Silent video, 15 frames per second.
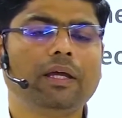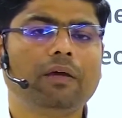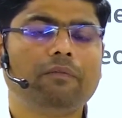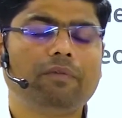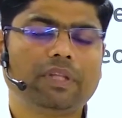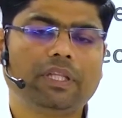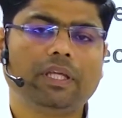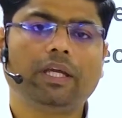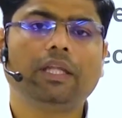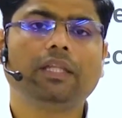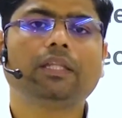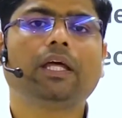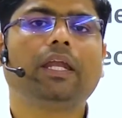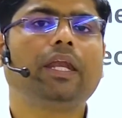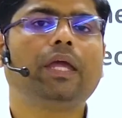with "in
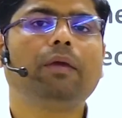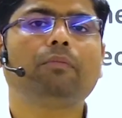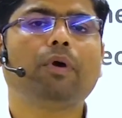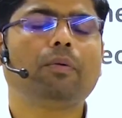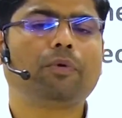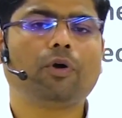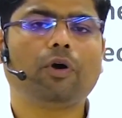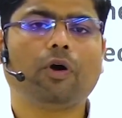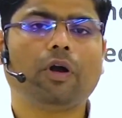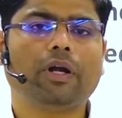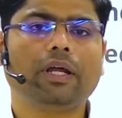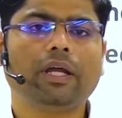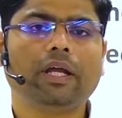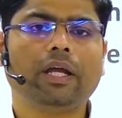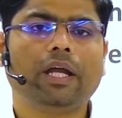the name of God,"
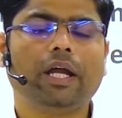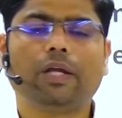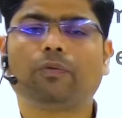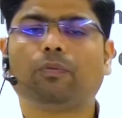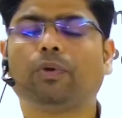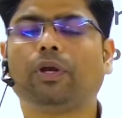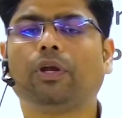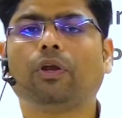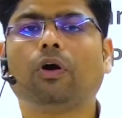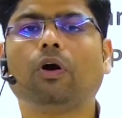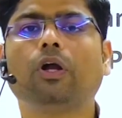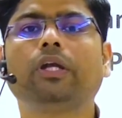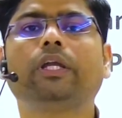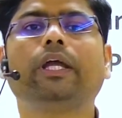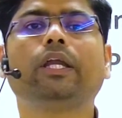it will
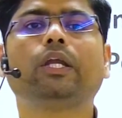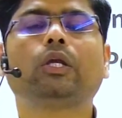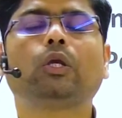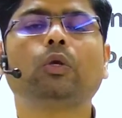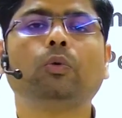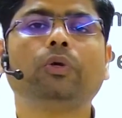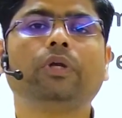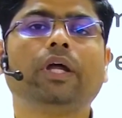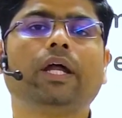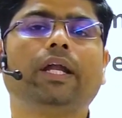not include